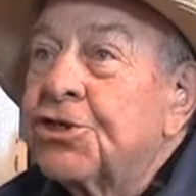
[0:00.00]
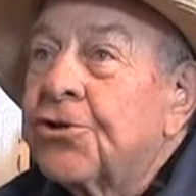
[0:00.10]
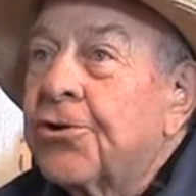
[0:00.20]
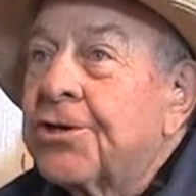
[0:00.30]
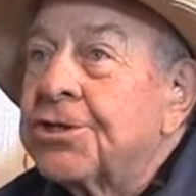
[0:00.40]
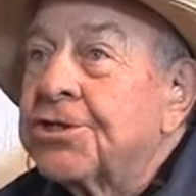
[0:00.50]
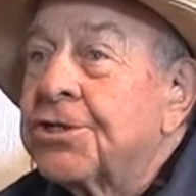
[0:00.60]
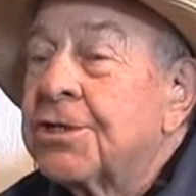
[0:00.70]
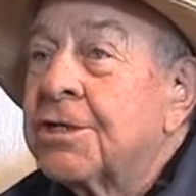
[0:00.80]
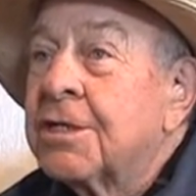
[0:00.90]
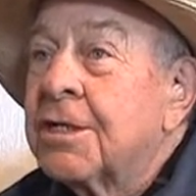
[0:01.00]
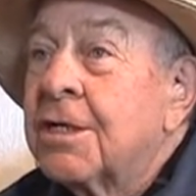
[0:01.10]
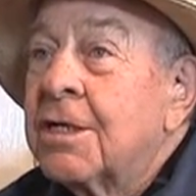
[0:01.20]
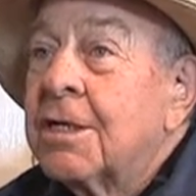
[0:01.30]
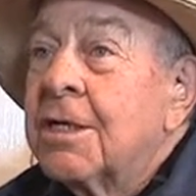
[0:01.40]
George
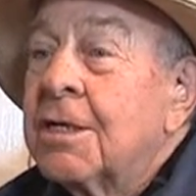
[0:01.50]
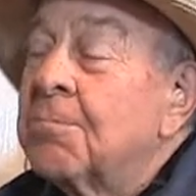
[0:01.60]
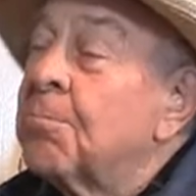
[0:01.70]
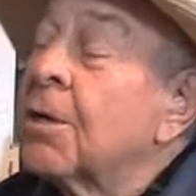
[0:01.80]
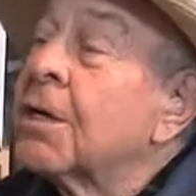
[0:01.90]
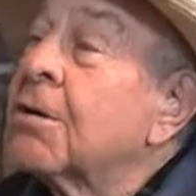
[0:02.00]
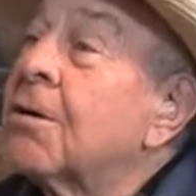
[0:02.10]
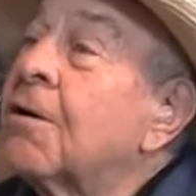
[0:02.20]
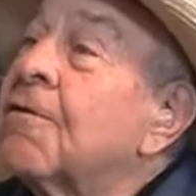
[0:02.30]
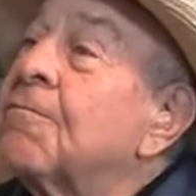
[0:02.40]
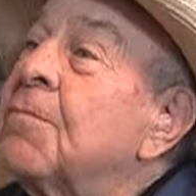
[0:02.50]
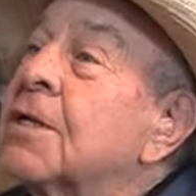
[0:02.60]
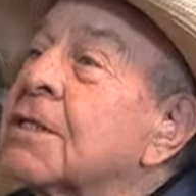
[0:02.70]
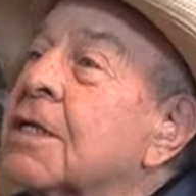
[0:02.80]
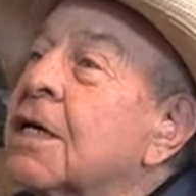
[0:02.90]
Brinkerhoff,
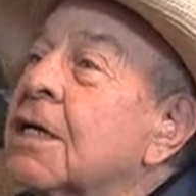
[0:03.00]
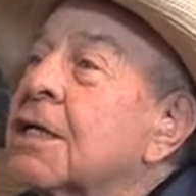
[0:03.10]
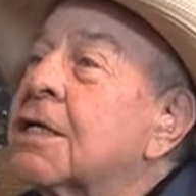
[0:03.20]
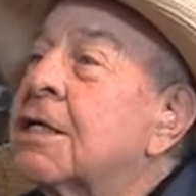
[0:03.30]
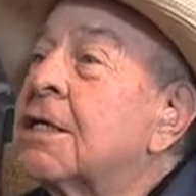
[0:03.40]
built that.